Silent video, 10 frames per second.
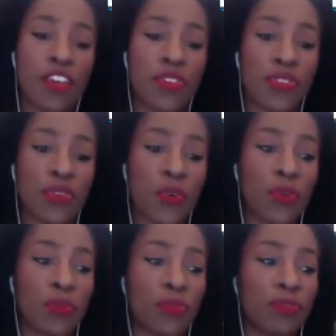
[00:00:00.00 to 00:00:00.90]

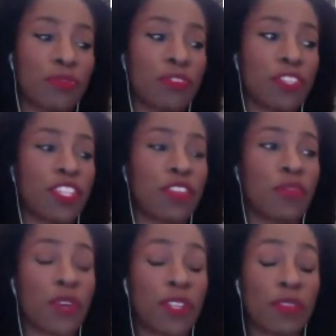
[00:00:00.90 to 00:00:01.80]
So
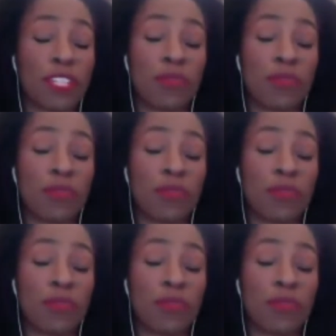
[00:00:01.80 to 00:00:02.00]
one